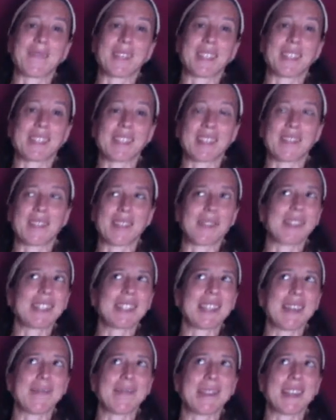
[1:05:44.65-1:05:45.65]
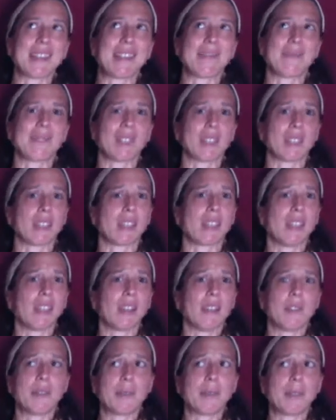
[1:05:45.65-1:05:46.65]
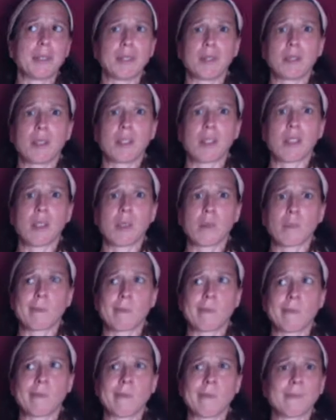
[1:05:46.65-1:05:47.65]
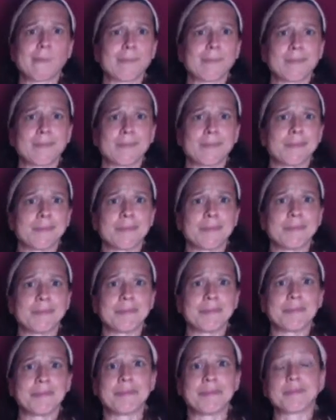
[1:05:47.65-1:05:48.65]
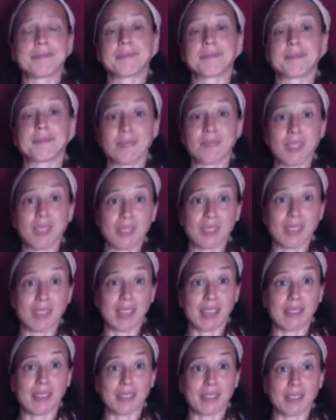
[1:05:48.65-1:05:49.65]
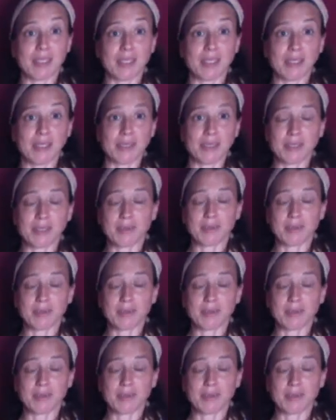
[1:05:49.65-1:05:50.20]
Instead of like, what's that pain I'm feeling? What am I doing? You can catch yourself.